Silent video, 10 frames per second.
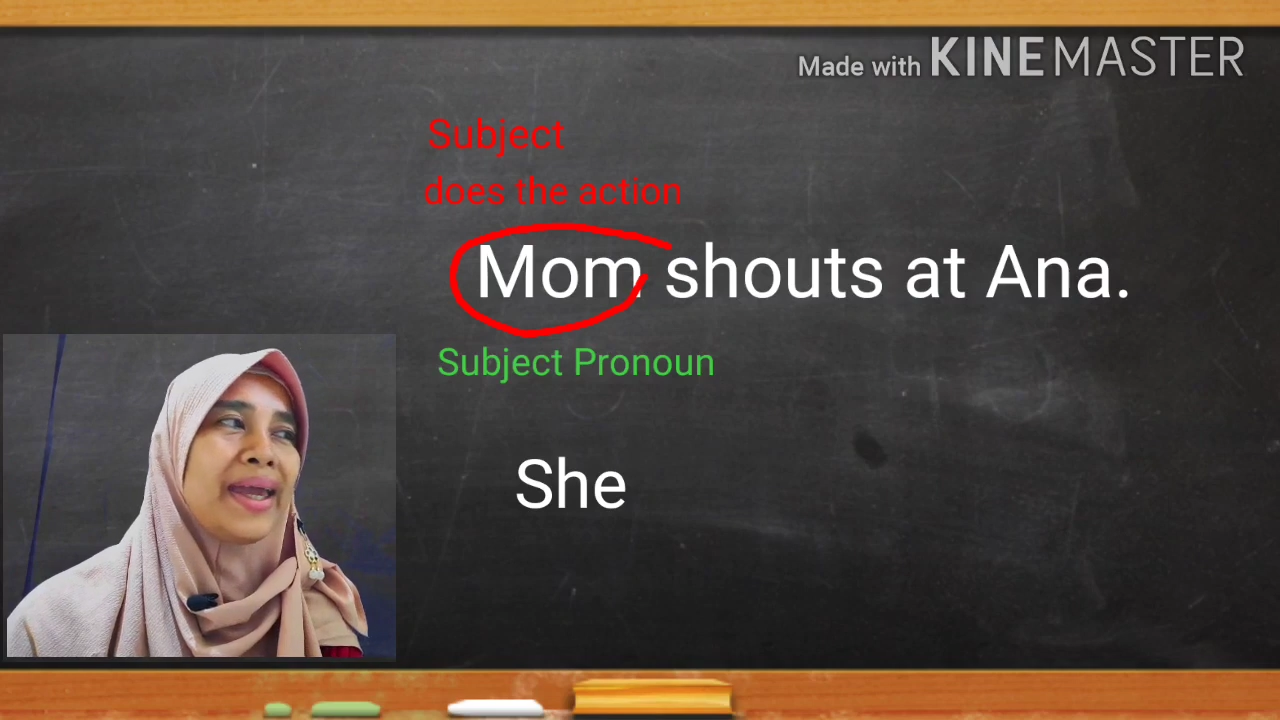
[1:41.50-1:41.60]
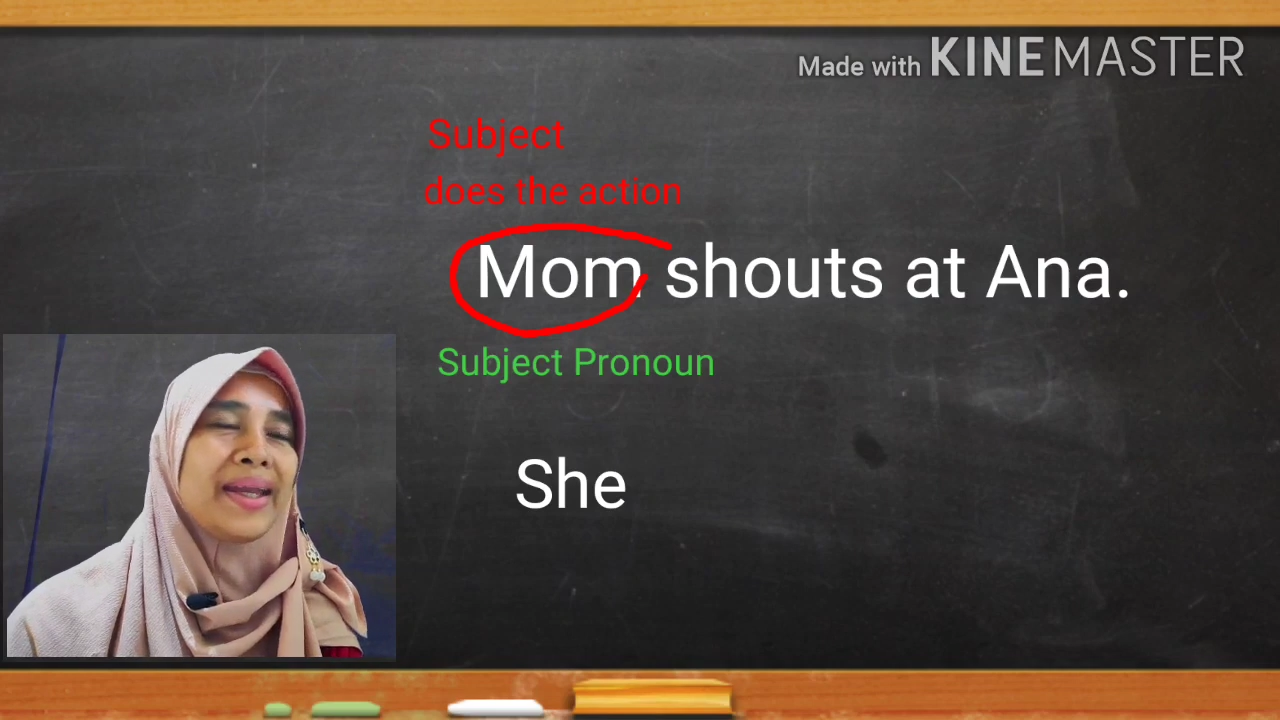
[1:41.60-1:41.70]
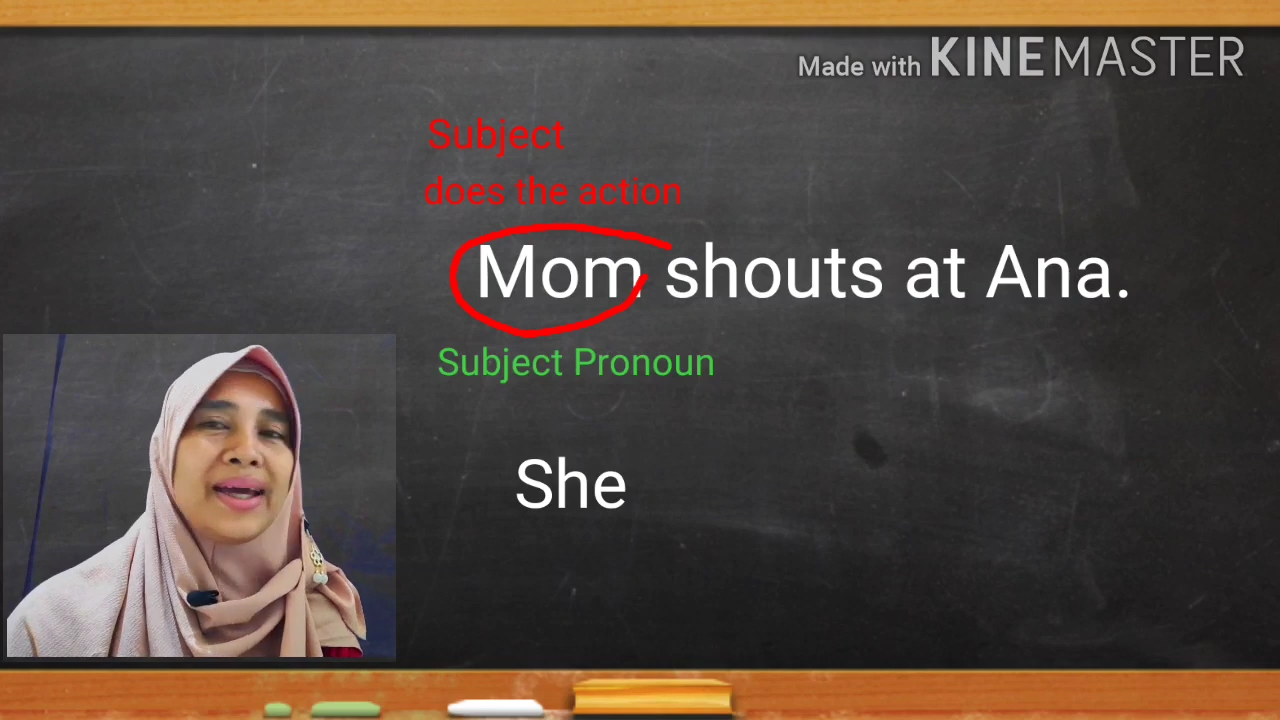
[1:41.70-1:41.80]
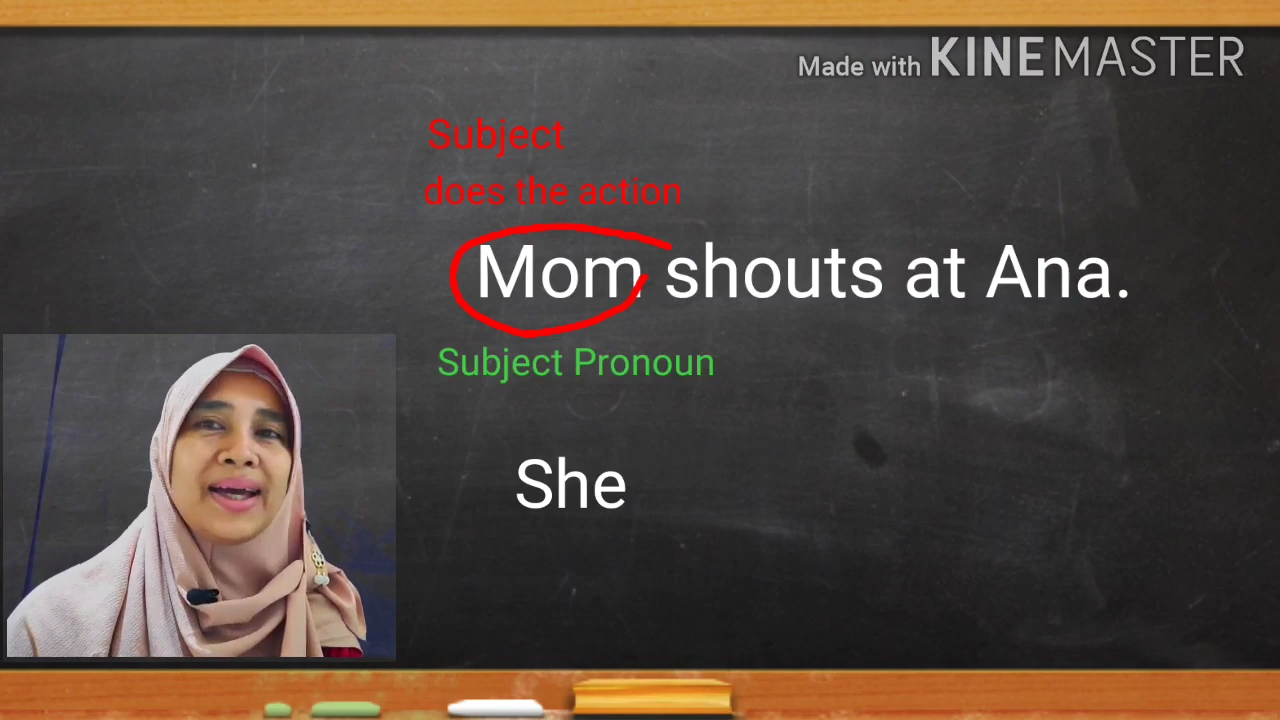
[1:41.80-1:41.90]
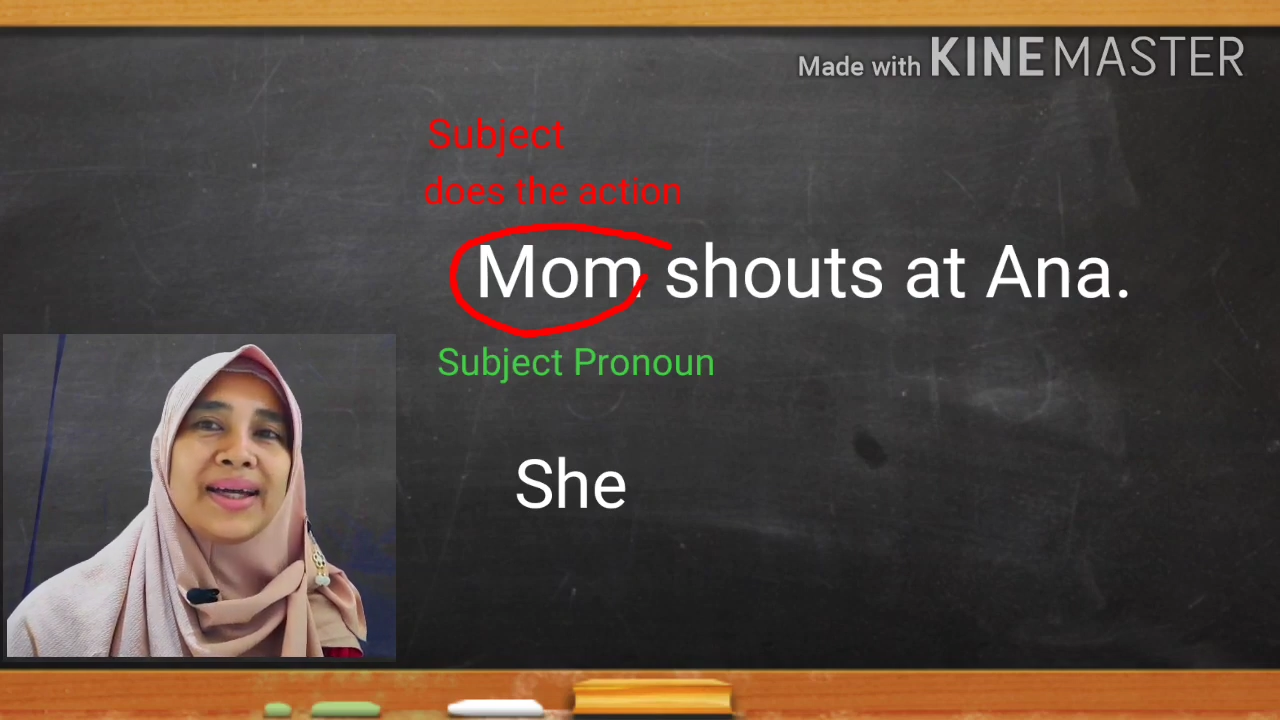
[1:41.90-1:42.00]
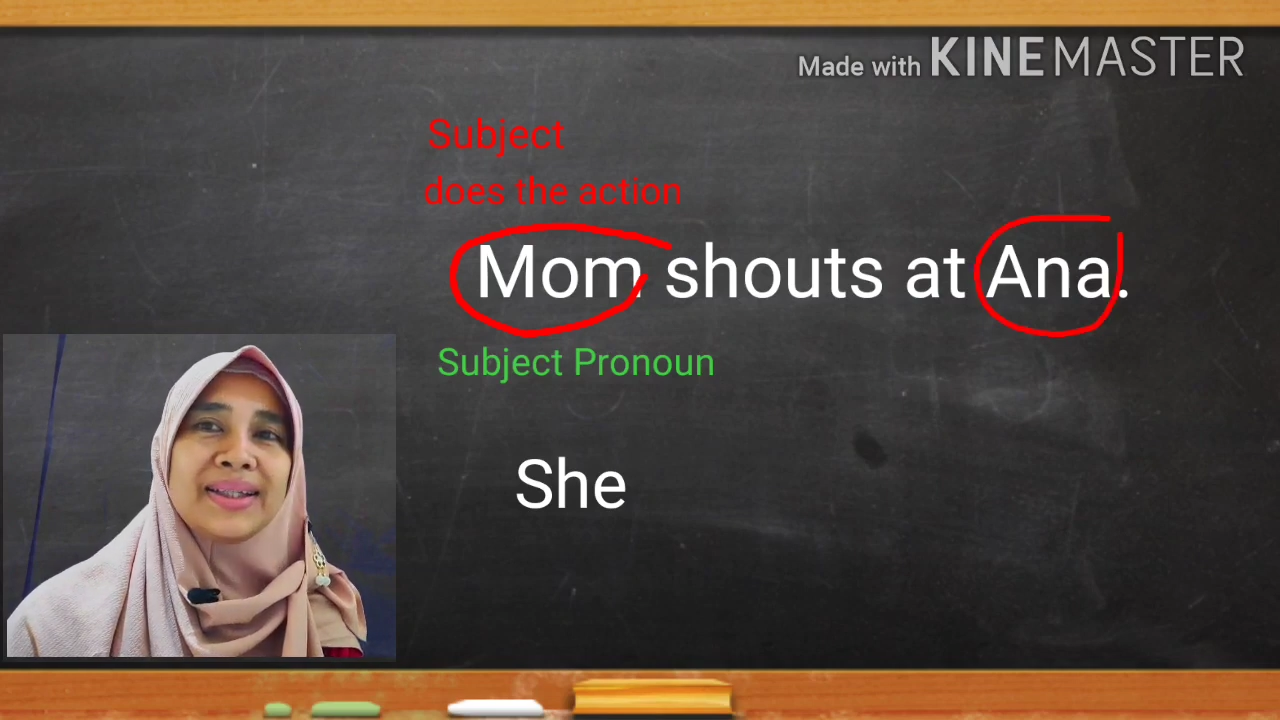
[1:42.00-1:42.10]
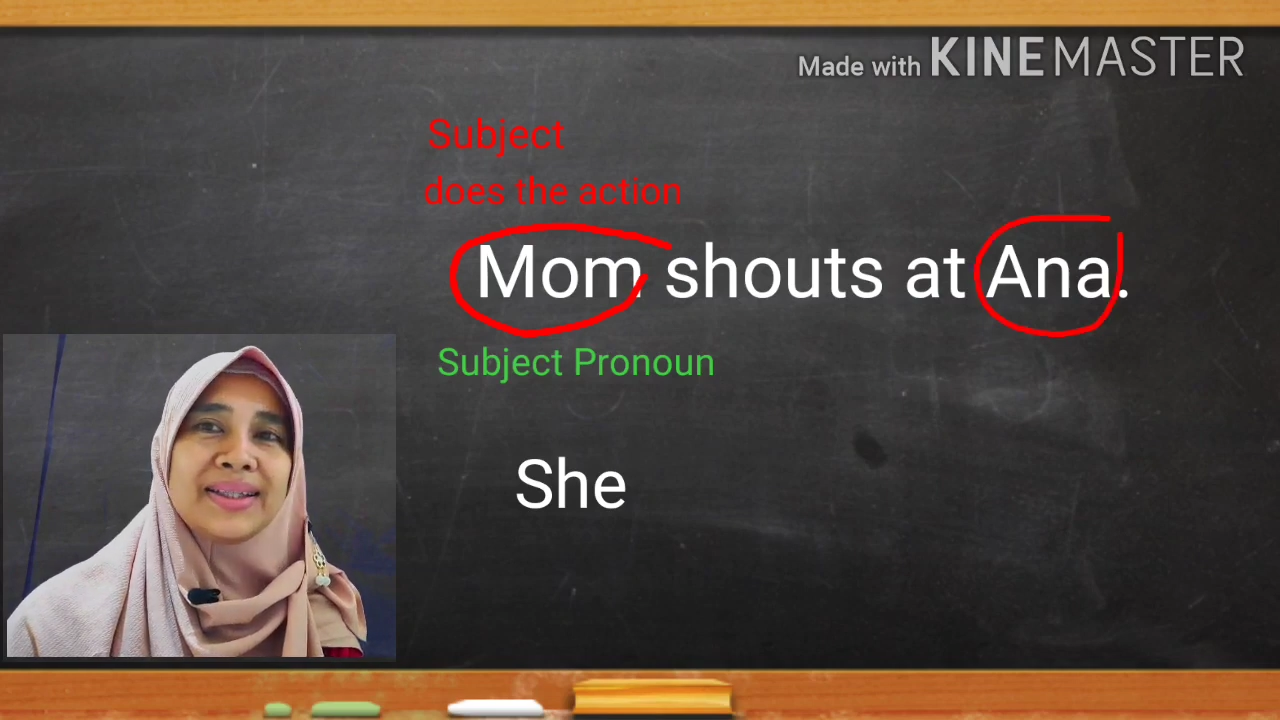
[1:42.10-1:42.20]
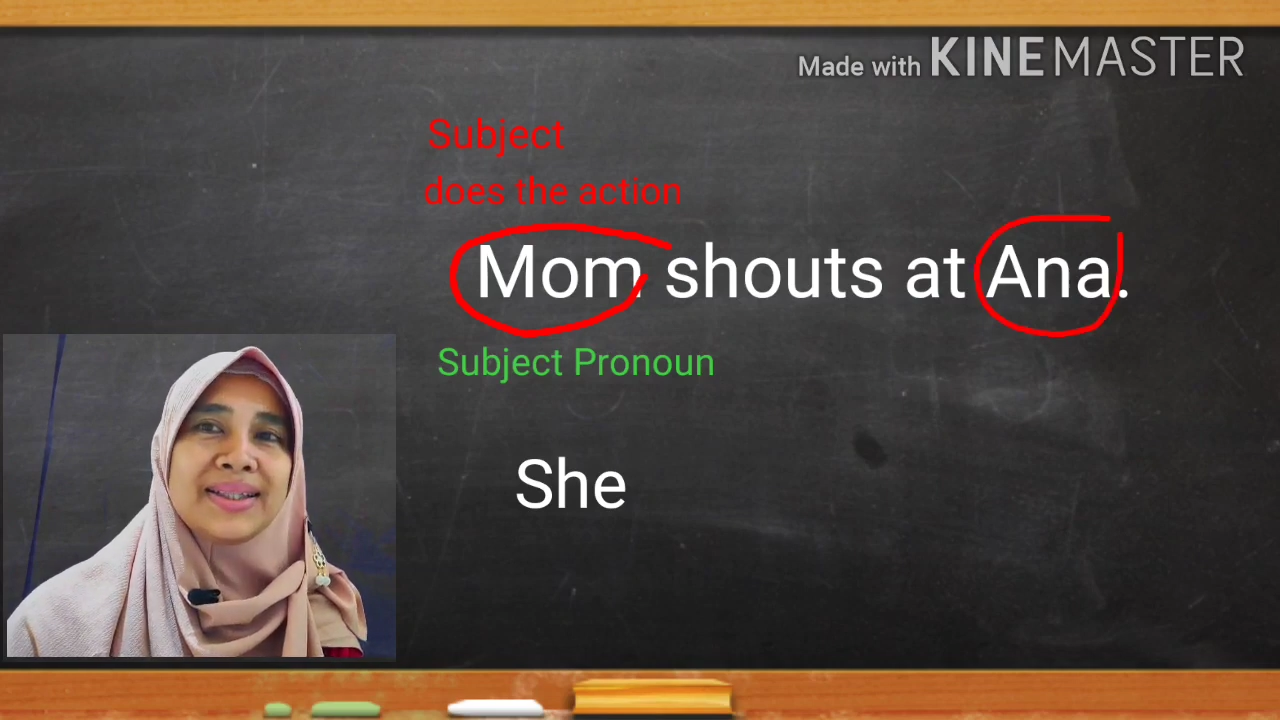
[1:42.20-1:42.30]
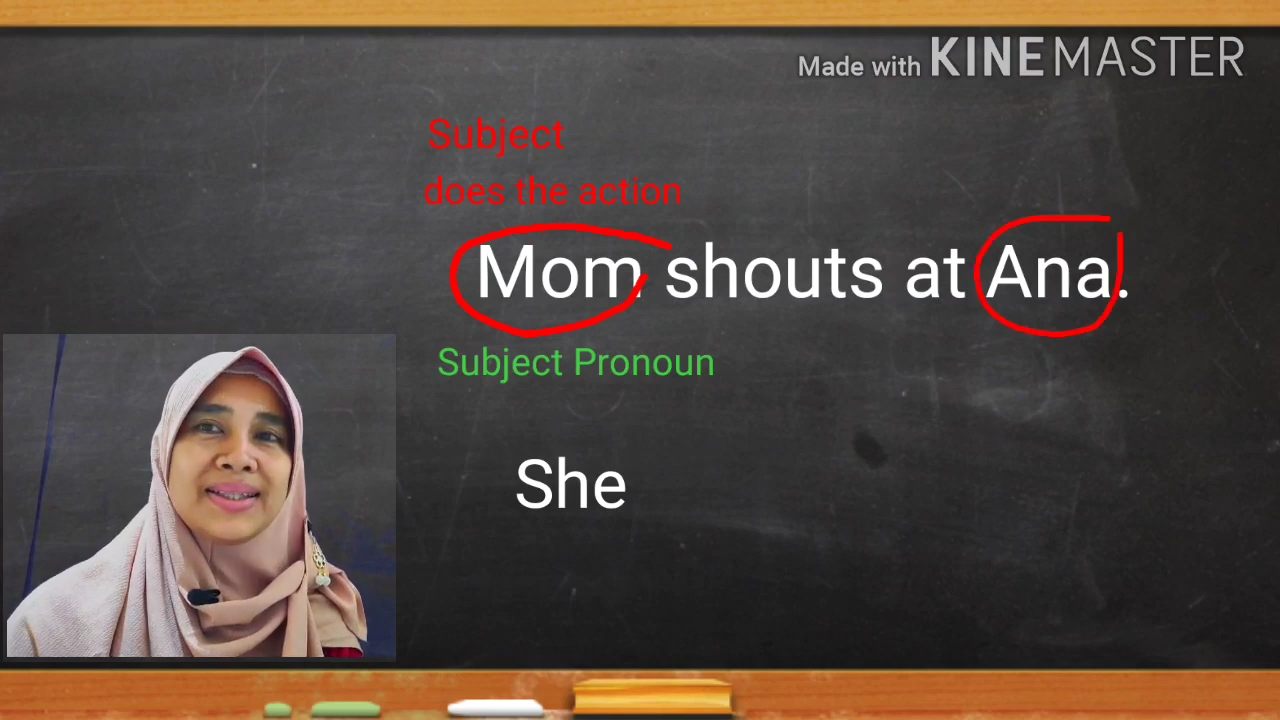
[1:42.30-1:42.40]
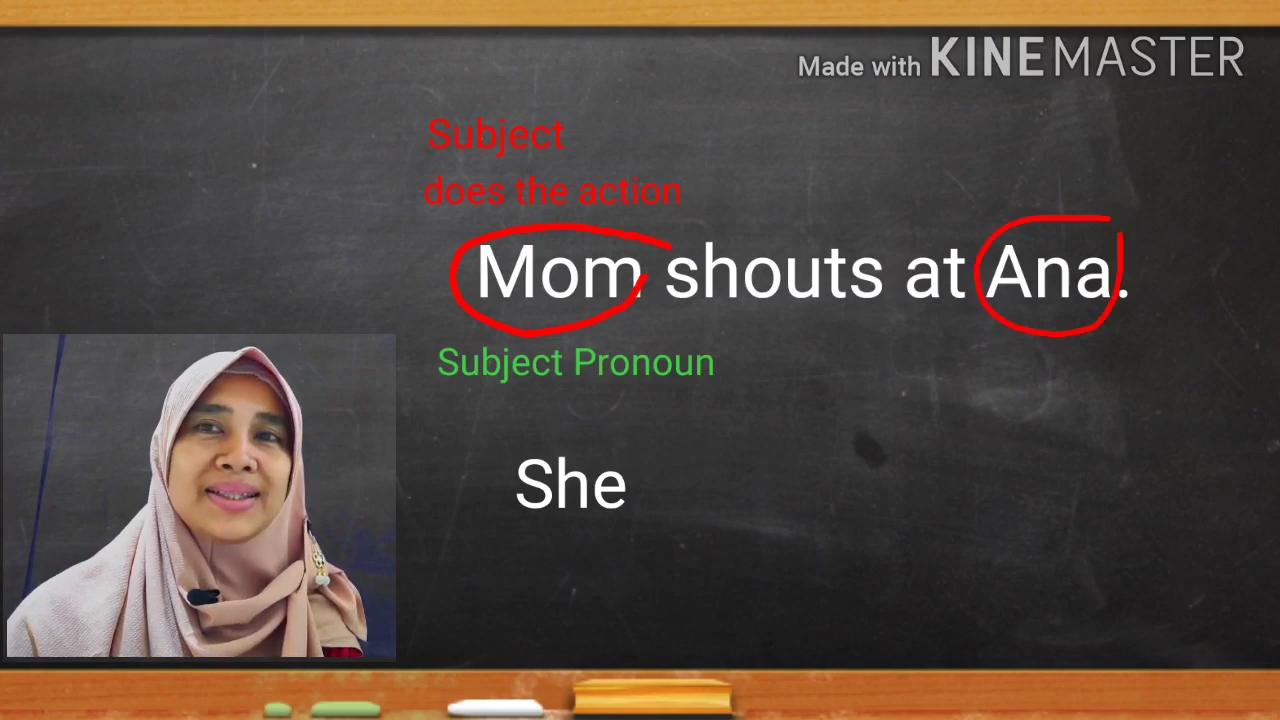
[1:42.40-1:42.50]
Anna
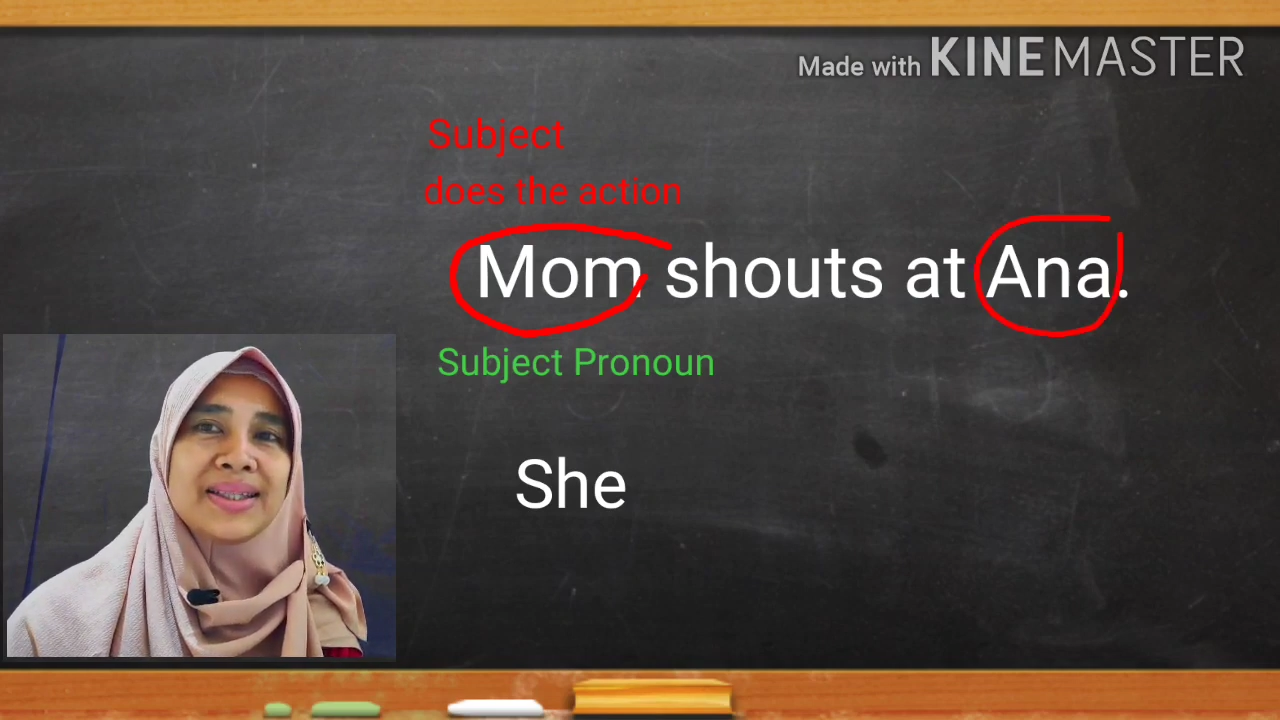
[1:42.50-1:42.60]
is